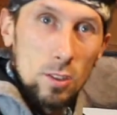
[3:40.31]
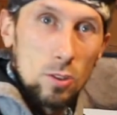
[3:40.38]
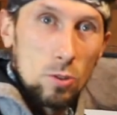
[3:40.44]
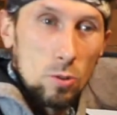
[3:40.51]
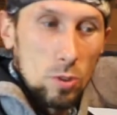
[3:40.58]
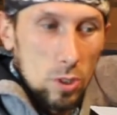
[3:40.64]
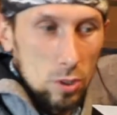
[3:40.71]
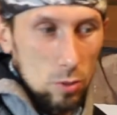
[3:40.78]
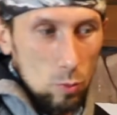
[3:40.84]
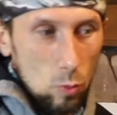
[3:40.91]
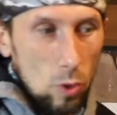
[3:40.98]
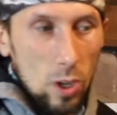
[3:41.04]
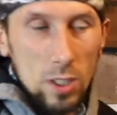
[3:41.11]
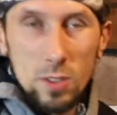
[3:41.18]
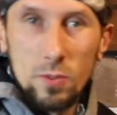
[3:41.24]
You
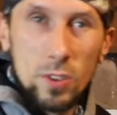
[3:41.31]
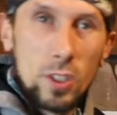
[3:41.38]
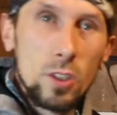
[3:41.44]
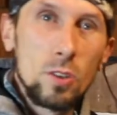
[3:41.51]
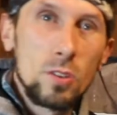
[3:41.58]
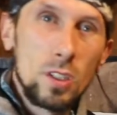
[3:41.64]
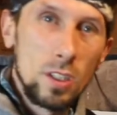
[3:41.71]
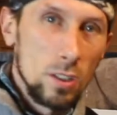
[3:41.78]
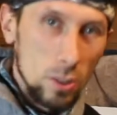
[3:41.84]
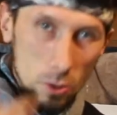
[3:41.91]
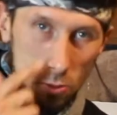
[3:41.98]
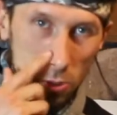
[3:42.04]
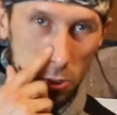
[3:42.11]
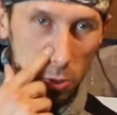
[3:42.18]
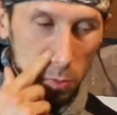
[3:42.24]
can watch videos on
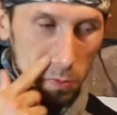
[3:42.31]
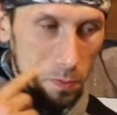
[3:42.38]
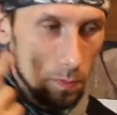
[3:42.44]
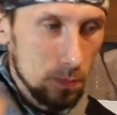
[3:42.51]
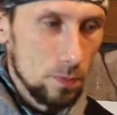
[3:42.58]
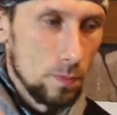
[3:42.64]
YouTube.